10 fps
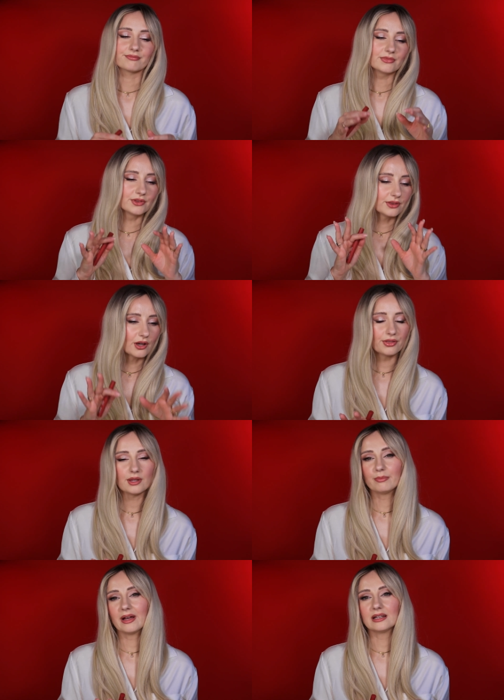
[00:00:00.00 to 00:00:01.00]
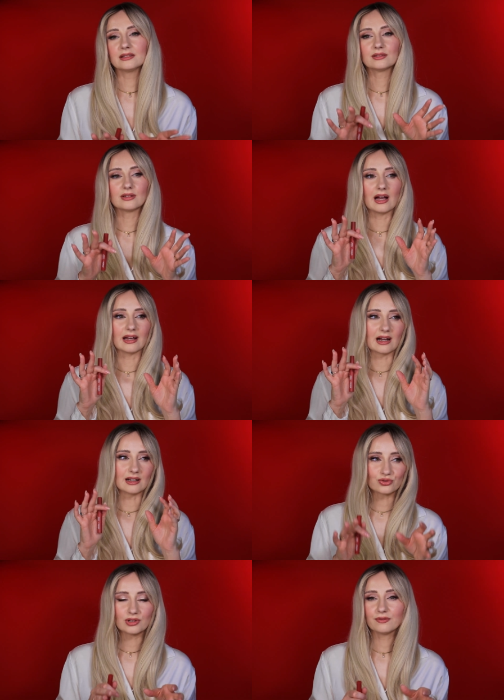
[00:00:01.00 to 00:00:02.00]
Not that bad. I
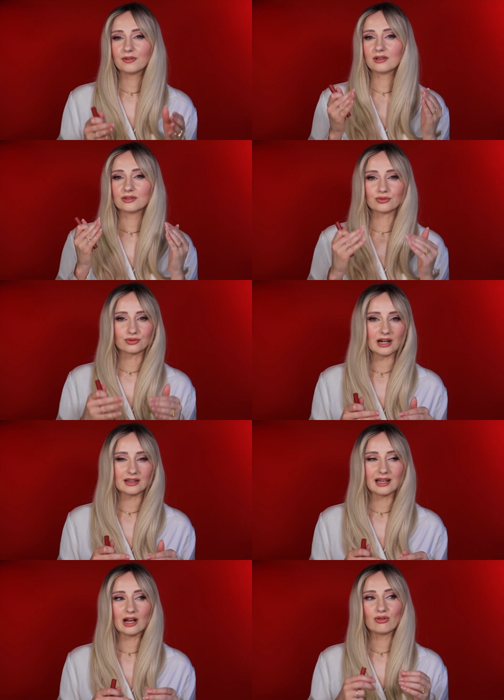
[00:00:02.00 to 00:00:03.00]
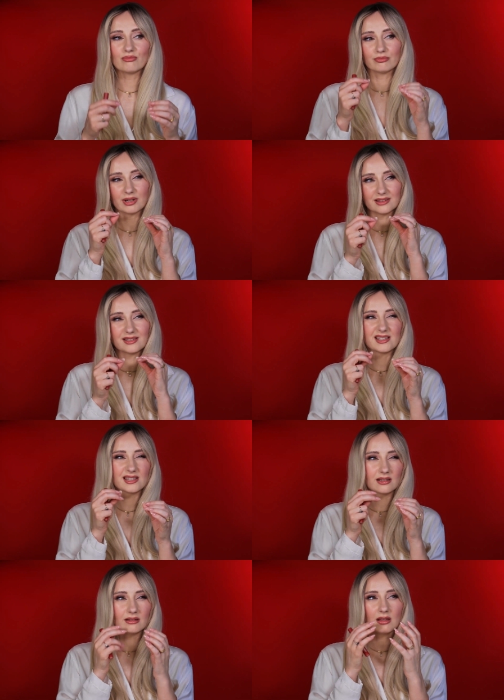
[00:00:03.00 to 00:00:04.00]
can't really feel it right now, but
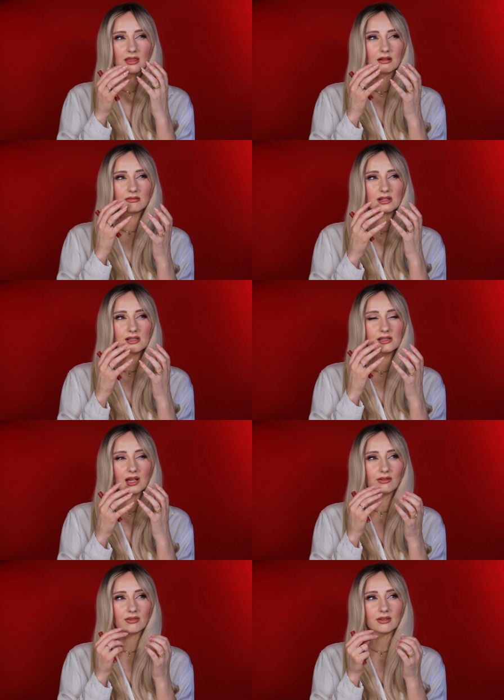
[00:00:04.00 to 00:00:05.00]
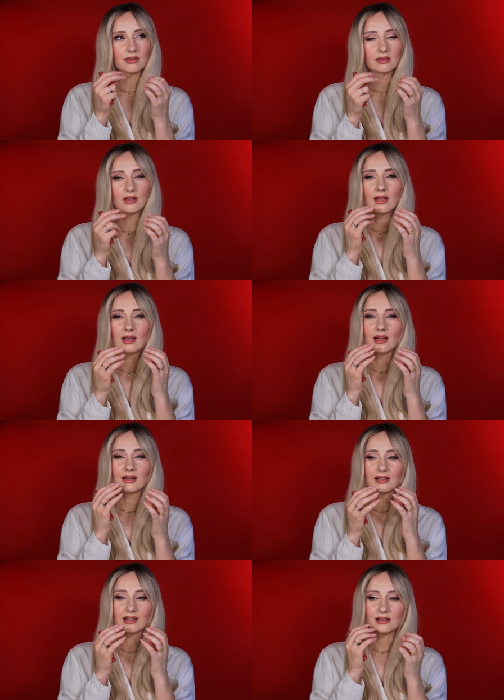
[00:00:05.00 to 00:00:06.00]
still there is something,
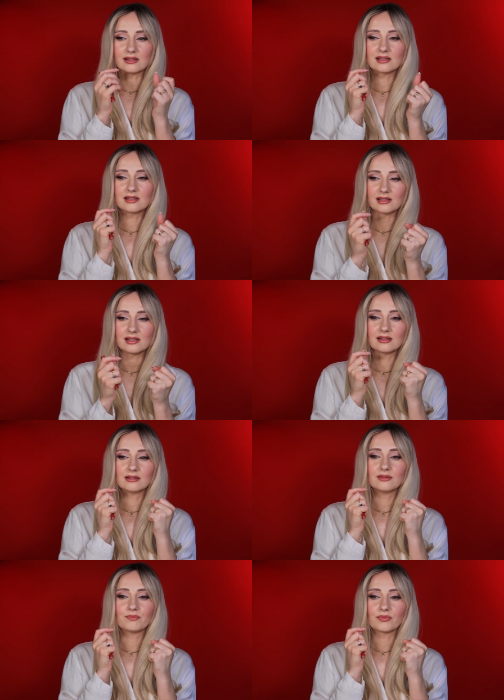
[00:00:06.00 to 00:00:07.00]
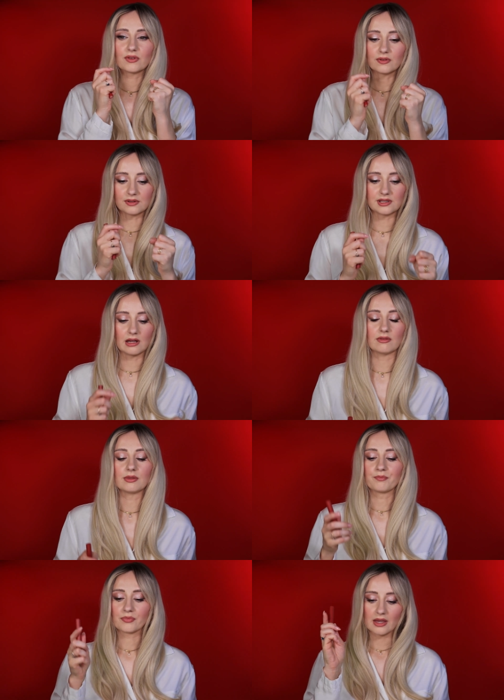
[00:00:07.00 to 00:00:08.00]
and I can still feel something.